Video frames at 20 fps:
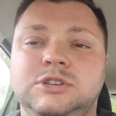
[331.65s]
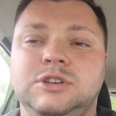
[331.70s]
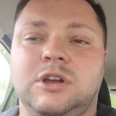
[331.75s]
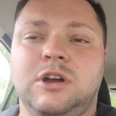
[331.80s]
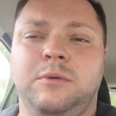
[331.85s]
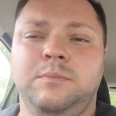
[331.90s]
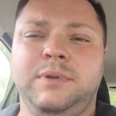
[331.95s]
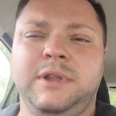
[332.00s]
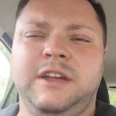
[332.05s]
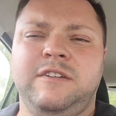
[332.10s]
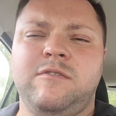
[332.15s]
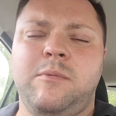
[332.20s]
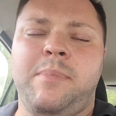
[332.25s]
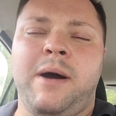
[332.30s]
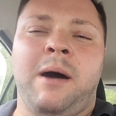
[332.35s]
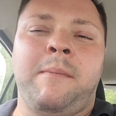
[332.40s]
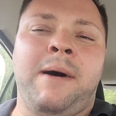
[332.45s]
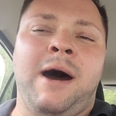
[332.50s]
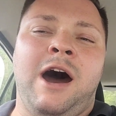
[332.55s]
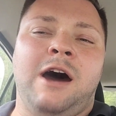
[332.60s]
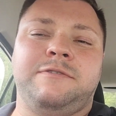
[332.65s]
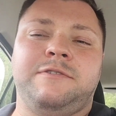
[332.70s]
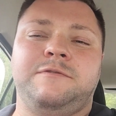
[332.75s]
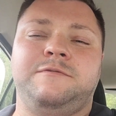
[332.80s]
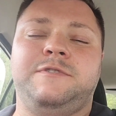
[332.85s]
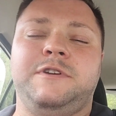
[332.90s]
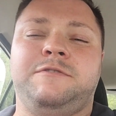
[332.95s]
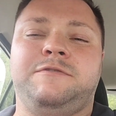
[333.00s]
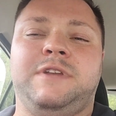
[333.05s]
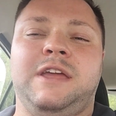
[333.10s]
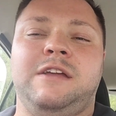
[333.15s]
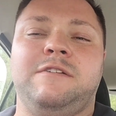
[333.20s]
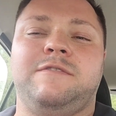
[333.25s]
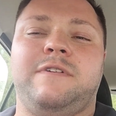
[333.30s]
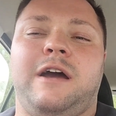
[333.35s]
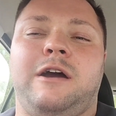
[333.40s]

So completing the bottom half in 15th,